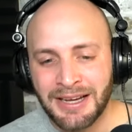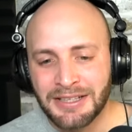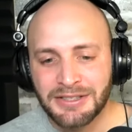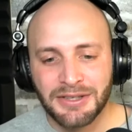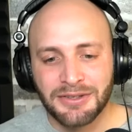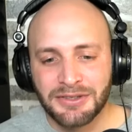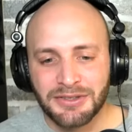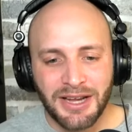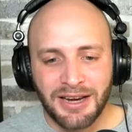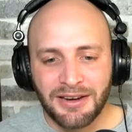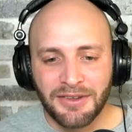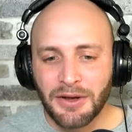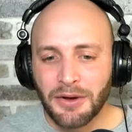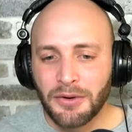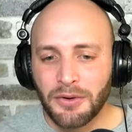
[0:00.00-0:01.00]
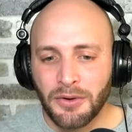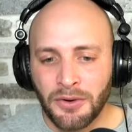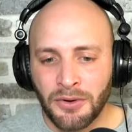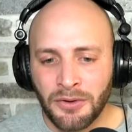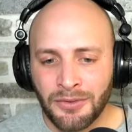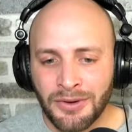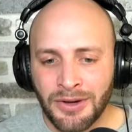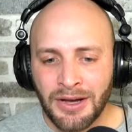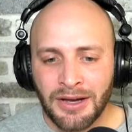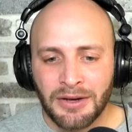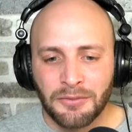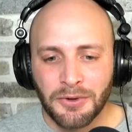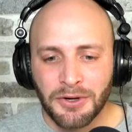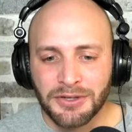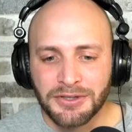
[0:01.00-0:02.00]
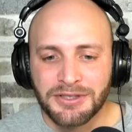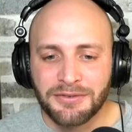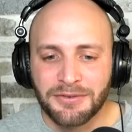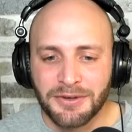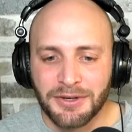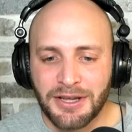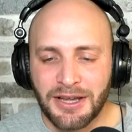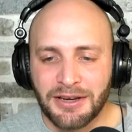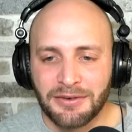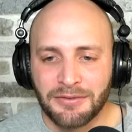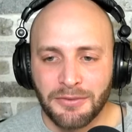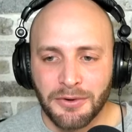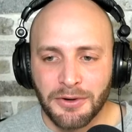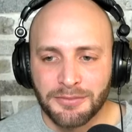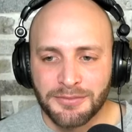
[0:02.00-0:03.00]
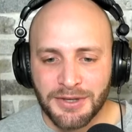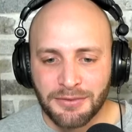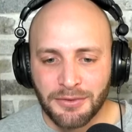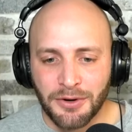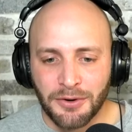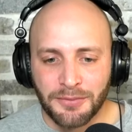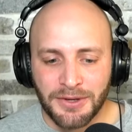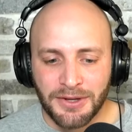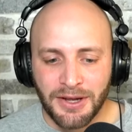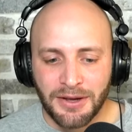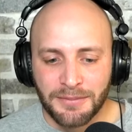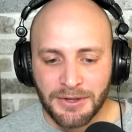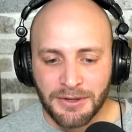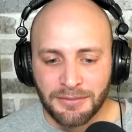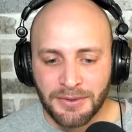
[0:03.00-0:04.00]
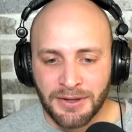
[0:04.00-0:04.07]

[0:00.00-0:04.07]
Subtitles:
So there's kind of like a whole weird different can of worms that we're opening up here.